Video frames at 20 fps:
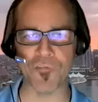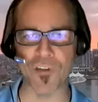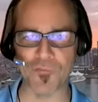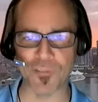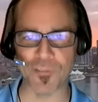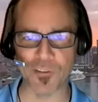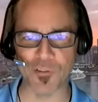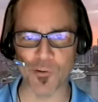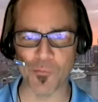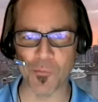
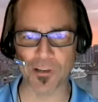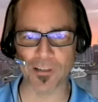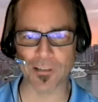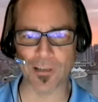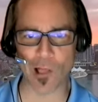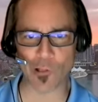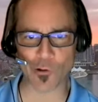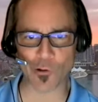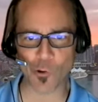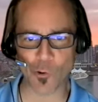$52 million
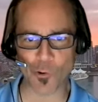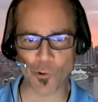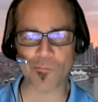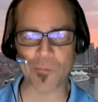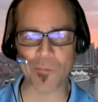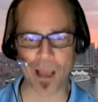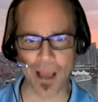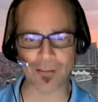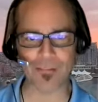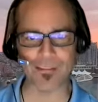
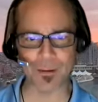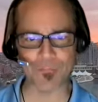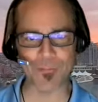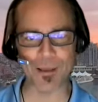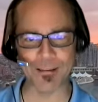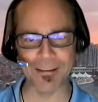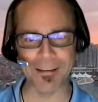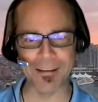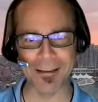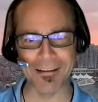quarterback.
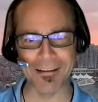well,